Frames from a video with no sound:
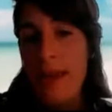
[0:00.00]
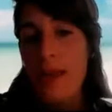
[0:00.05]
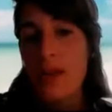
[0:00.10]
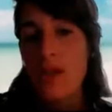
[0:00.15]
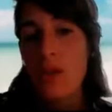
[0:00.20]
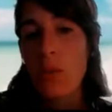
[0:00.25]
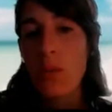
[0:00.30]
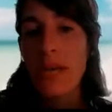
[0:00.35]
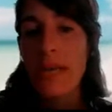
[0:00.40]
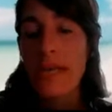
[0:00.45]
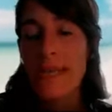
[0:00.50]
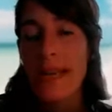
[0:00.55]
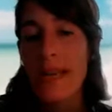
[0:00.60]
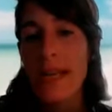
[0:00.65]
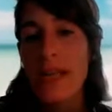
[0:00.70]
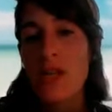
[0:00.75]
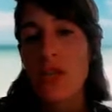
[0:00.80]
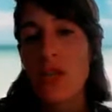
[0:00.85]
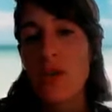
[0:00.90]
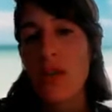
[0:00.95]
So we
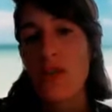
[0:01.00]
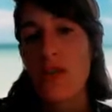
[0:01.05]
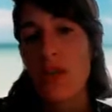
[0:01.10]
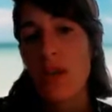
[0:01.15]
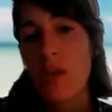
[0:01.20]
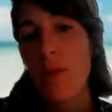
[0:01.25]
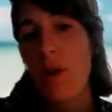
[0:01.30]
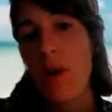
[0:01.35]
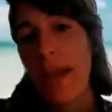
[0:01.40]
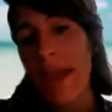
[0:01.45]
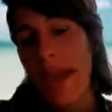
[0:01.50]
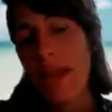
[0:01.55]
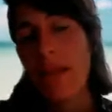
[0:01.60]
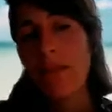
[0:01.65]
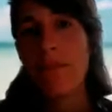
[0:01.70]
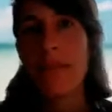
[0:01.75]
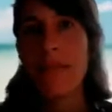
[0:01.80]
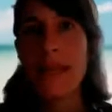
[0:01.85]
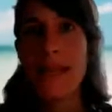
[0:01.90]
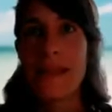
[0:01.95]
decided to assume, okay,
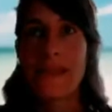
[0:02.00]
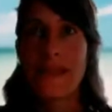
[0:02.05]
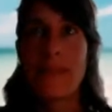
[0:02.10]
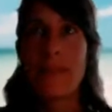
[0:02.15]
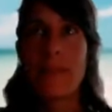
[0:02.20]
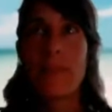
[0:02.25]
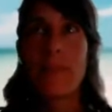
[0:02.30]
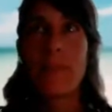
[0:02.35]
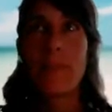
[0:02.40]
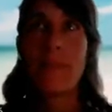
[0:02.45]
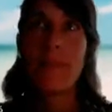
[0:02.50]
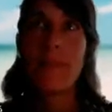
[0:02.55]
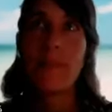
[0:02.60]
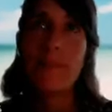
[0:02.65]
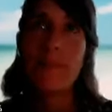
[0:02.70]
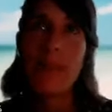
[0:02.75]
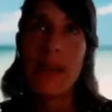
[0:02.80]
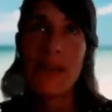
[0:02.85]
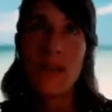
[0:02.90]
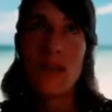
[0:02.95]
let's
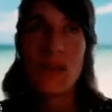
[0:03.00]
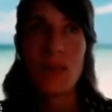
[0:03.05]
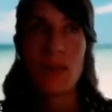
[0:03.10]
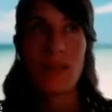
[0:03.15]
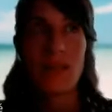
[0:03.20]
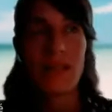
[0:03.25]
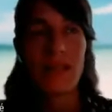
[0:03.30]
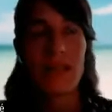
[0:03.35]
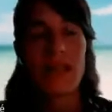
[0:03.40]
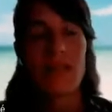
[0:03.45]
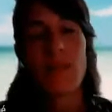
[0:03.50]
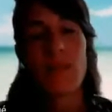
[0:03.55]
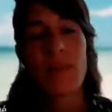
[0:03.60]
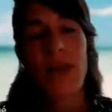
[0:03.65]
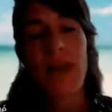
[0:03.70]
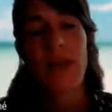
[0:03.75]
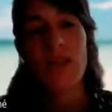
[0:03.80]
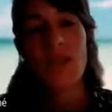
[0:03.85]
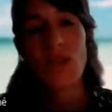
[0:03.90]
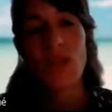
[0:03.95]
assume that this
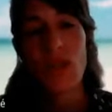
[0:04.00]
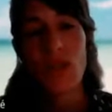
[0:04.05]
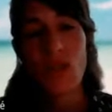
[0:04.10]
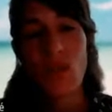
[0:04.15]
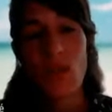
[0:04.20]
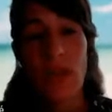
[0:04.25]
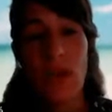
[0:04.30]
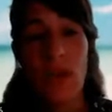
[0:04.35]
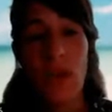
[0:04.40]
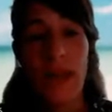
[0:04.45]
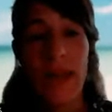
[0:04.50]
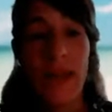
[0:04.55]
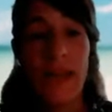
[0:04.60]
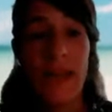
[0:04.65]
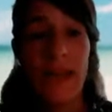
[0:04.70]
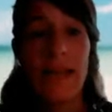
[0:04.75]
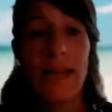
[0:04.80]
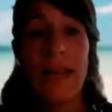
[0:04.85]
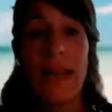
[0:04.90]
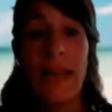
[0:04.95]
plant is going to be
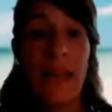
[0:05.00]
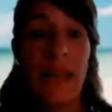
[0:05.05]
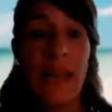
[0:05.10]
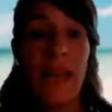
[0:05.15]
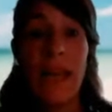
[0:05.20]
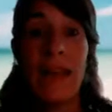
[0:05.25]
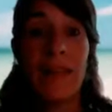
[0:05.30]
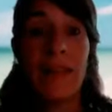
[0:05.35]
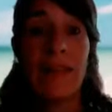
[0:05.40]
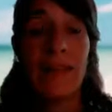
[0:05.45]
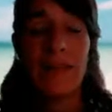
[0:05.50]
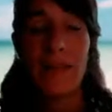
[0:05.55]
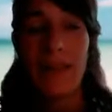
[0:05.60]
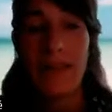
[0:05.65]
located near